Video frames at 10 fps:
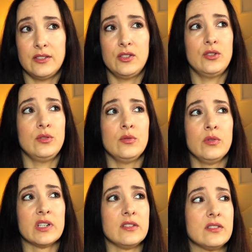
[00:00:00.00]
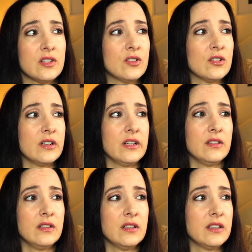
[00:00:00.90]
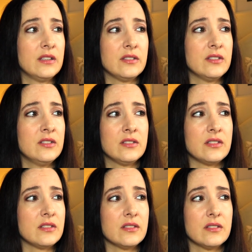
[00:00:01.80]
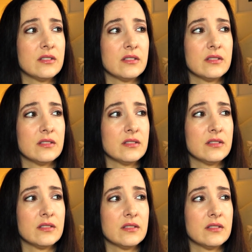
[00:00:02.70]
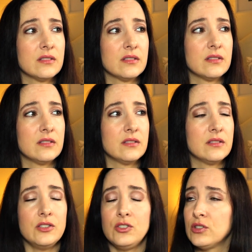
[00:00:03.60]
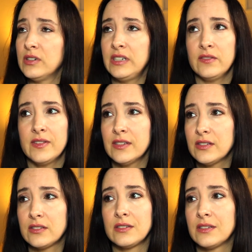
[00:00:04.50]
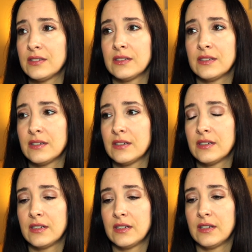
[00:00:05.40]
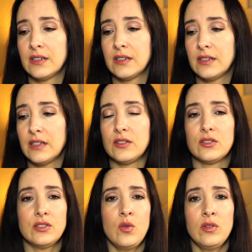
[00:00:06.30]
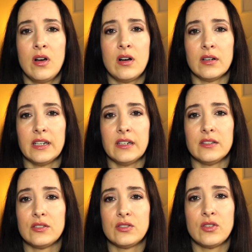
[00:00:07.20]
to consider, and this is the journey of this. It's so long, and there's